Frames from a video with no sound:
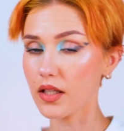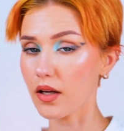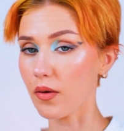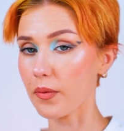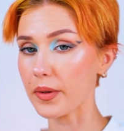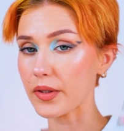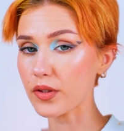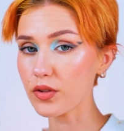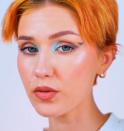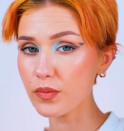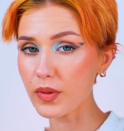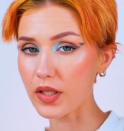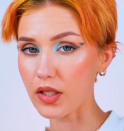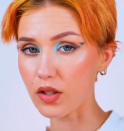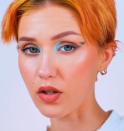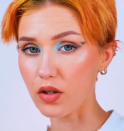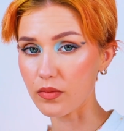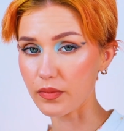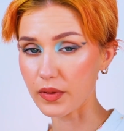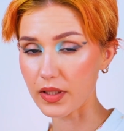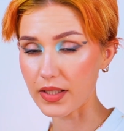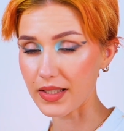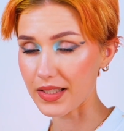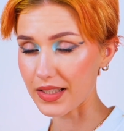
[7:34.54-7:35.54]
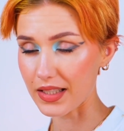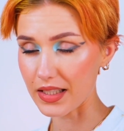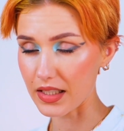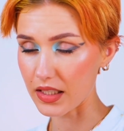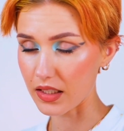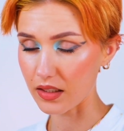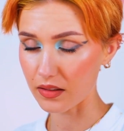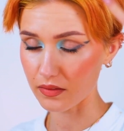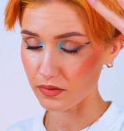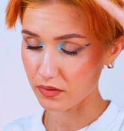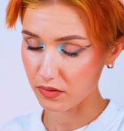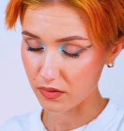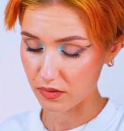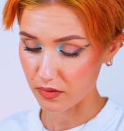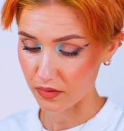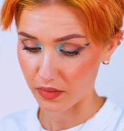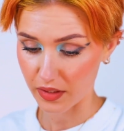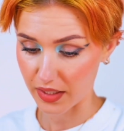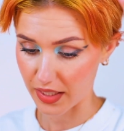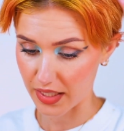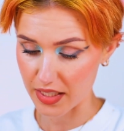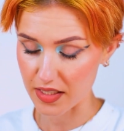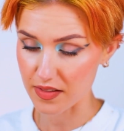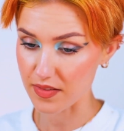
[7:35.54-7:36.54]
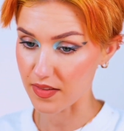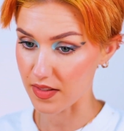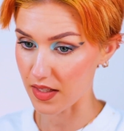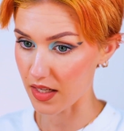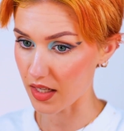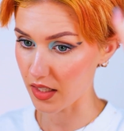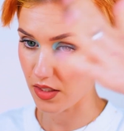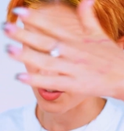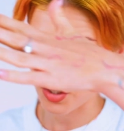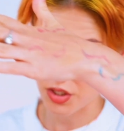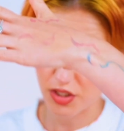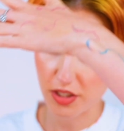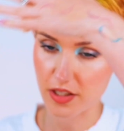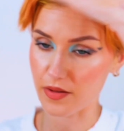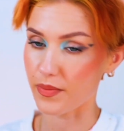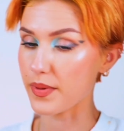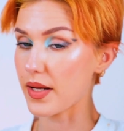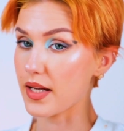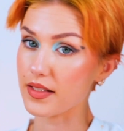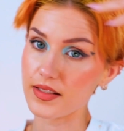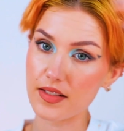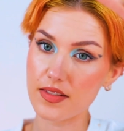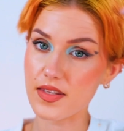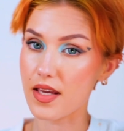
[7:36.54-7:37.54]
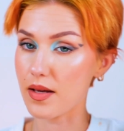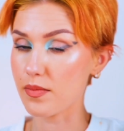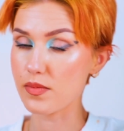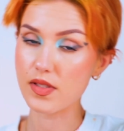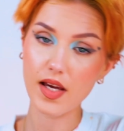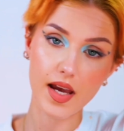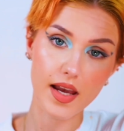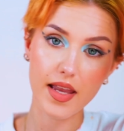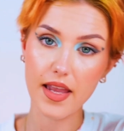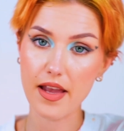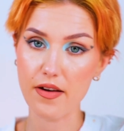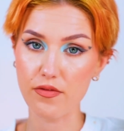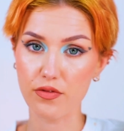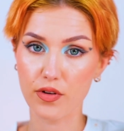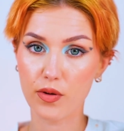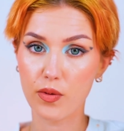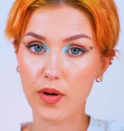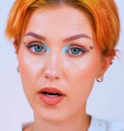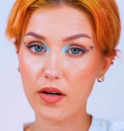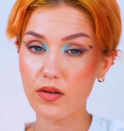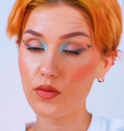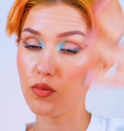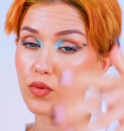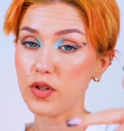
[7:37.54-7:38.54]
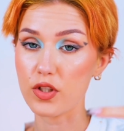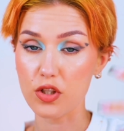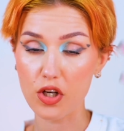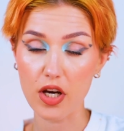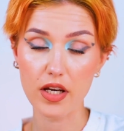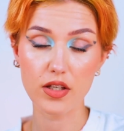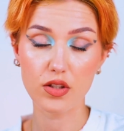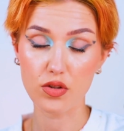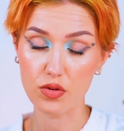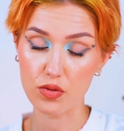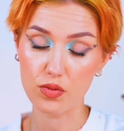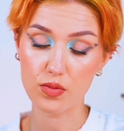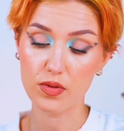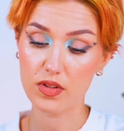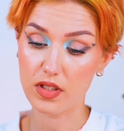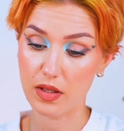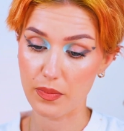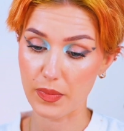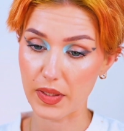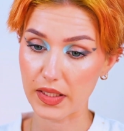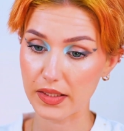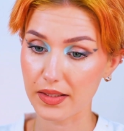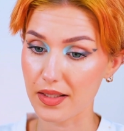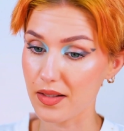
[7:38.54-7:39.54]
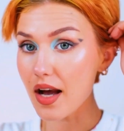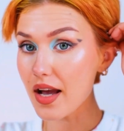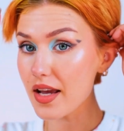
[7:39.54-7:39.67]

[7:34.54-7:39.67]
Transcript: Now I could be completely lazy and just apply the same dye everywhere, which I do typically.